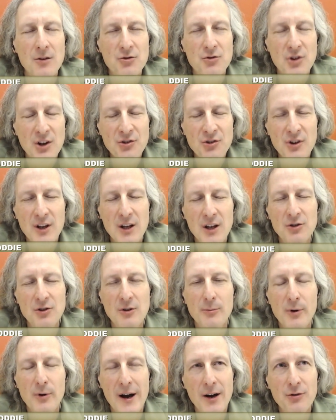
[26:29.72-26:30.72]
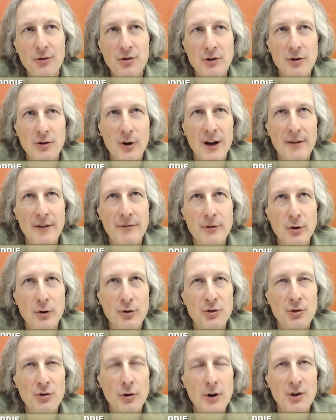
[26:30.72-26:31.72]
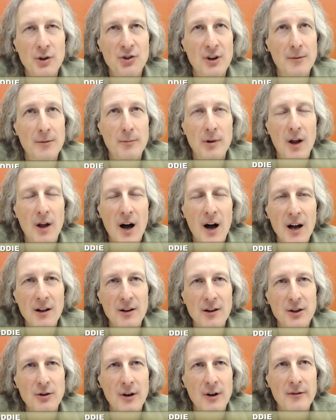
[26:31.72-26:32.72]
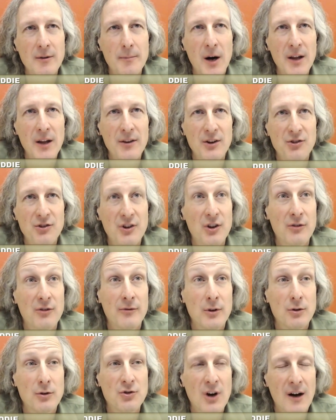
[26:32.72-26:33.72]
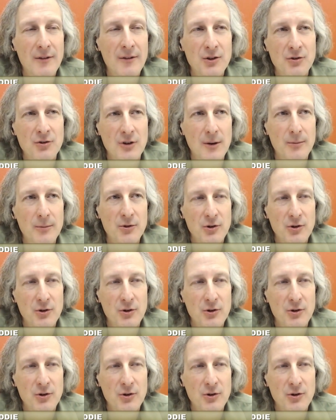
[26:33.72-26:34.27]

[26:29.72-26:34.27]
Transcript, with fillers: just like in your browser, you have view source, and Blockly, you have a button that says view JavaScript.